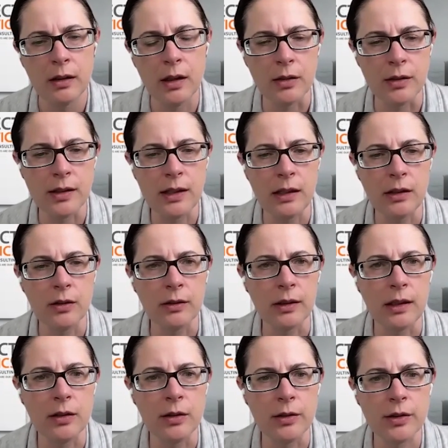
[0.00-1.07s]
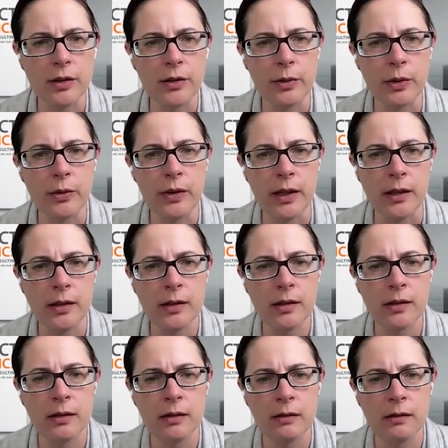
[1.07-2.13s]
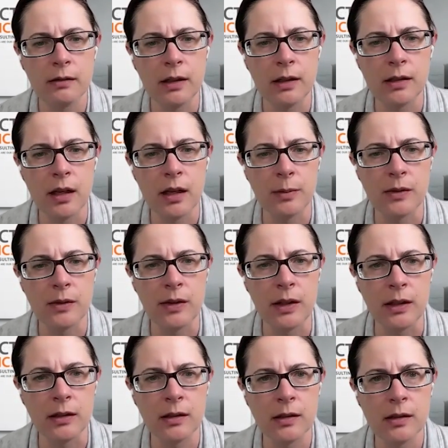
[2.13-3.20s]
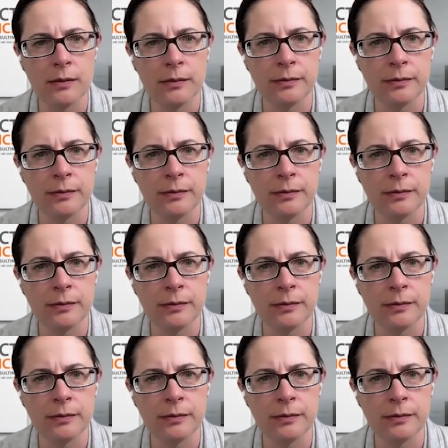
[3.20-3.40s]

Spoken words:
their senior leaders through these types of things?